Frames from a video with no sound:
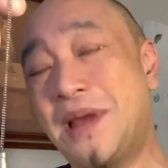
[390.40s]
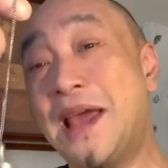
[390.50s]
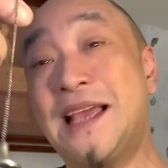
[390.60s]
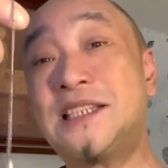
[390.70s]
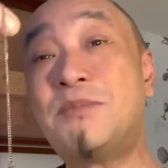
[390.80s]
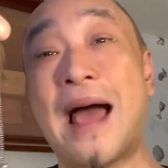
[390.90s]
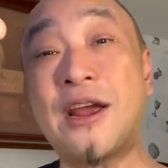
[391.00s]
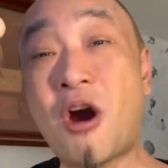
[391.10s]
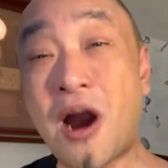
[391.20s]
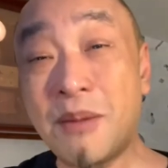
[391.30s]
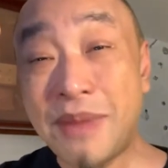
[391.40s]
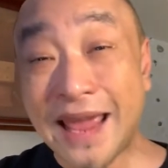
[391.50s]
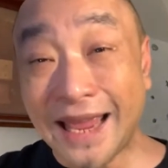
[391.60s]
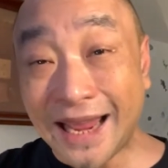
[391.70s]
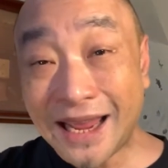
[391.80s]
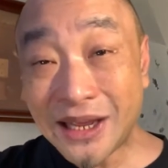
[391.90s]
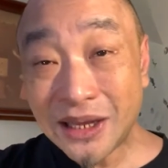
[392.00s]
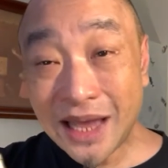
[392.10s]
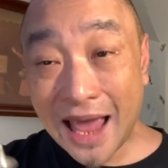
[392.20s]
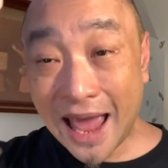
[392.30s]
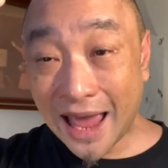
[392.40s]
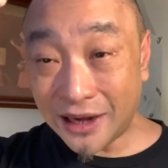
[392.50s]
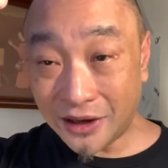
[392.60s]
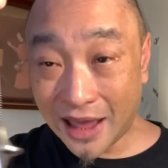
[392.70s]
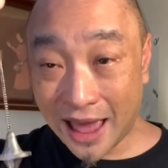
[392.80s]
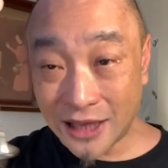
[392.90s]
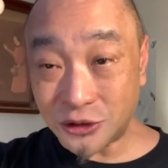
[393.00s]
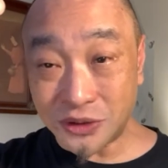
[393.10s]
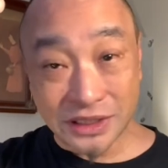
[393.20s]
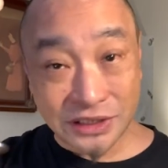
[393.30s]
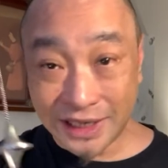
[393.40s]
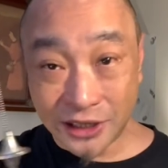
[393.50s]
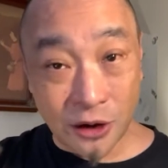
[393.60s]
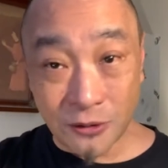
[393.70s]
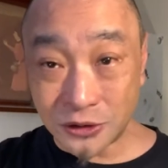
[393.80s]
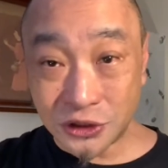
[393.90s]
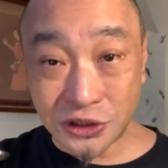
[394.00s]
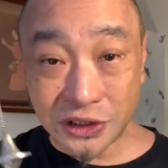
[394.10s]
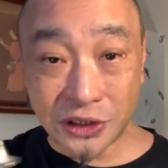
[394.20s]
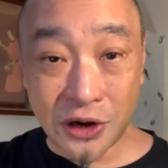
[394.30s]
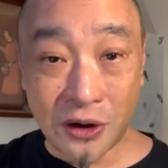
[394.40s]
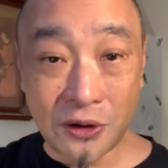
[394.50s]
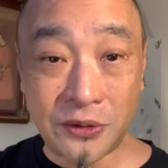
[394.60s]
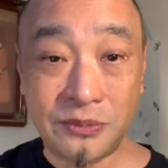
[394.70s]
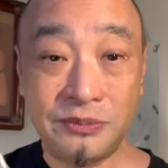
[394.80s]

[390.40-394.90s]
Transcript: Is my car pink? And as you can see, it goes to the no.